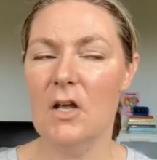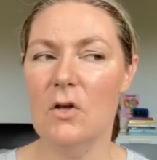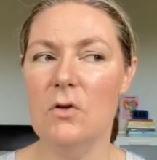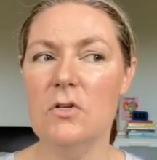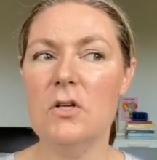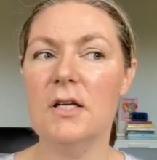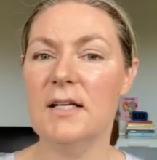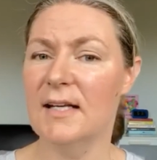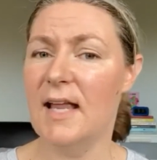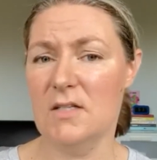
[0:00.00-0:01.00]
who you can
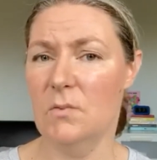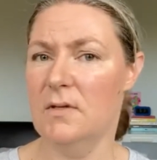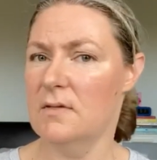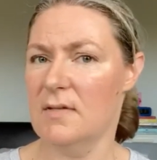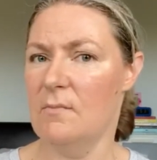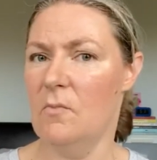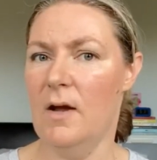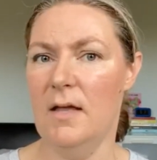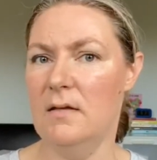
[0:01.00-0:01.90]
connect with in some way.